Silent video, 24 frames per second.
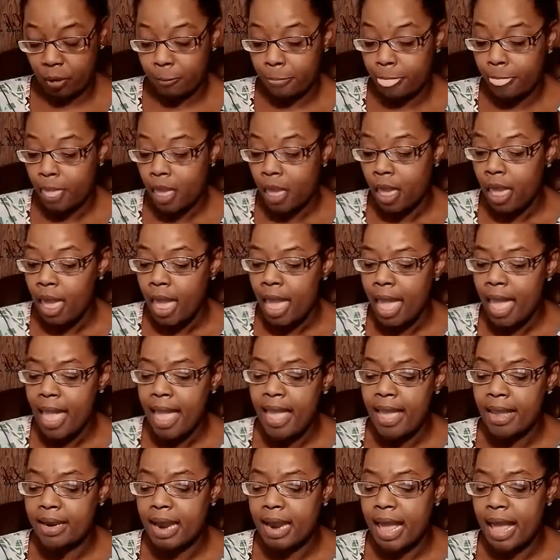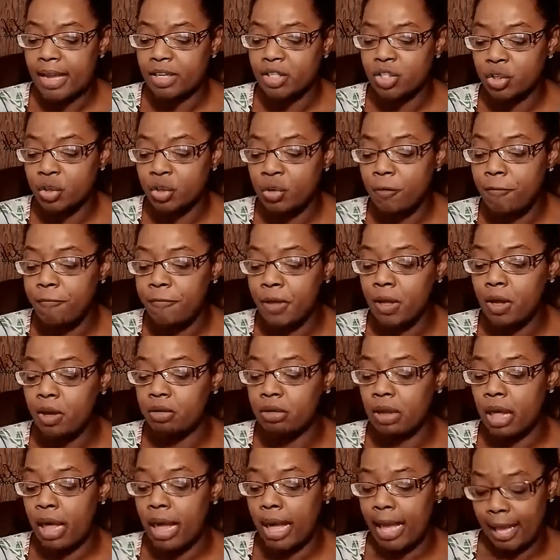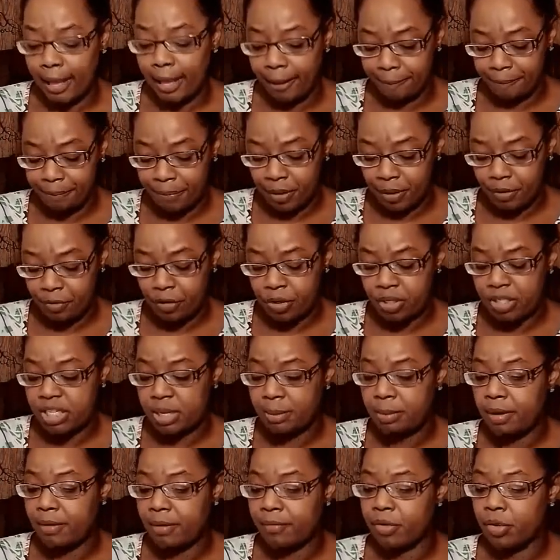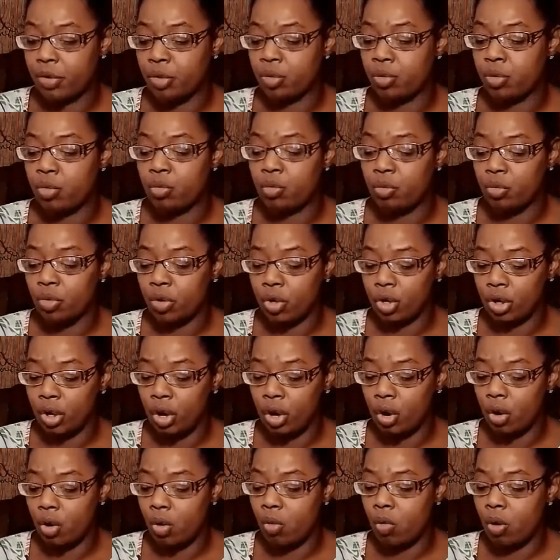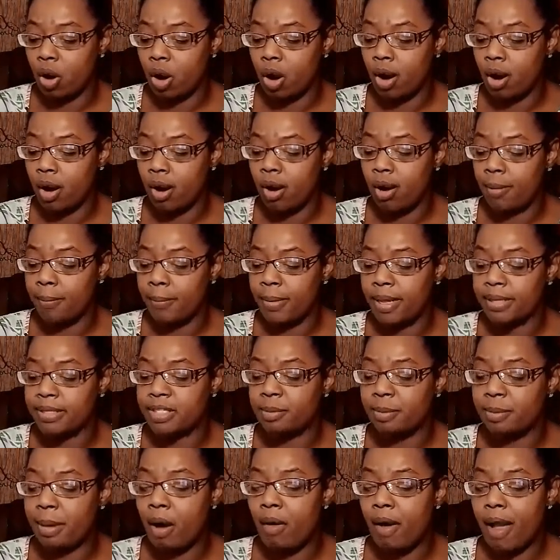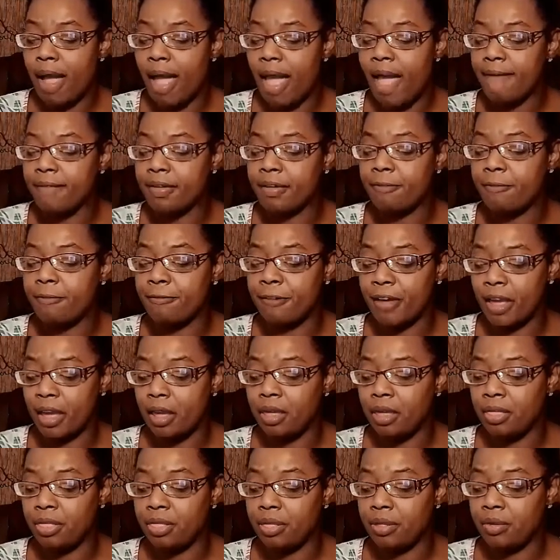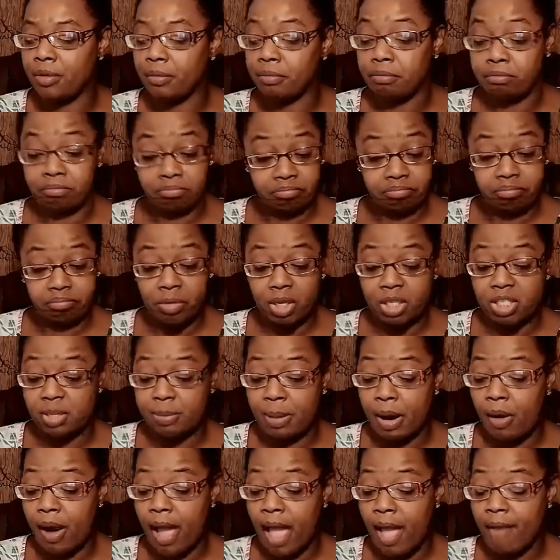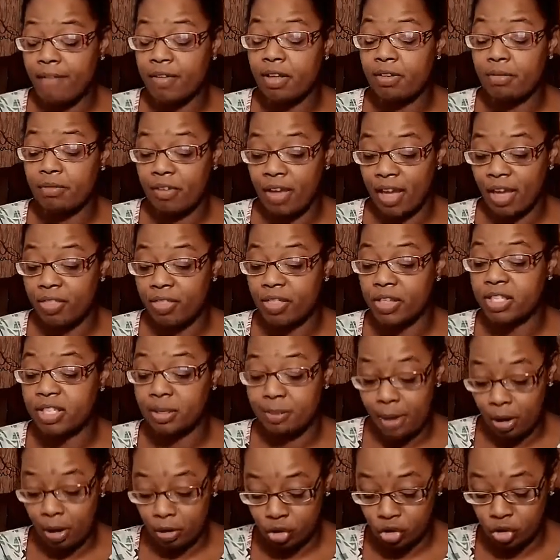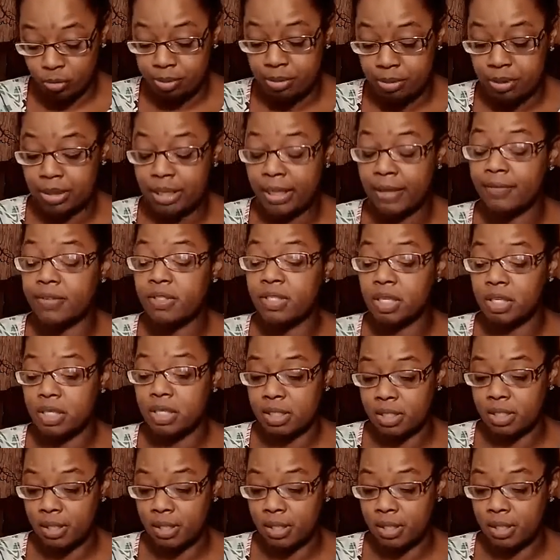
And I do feel like for some of you, it's about having faith. It's about having faith. It's about your belief system.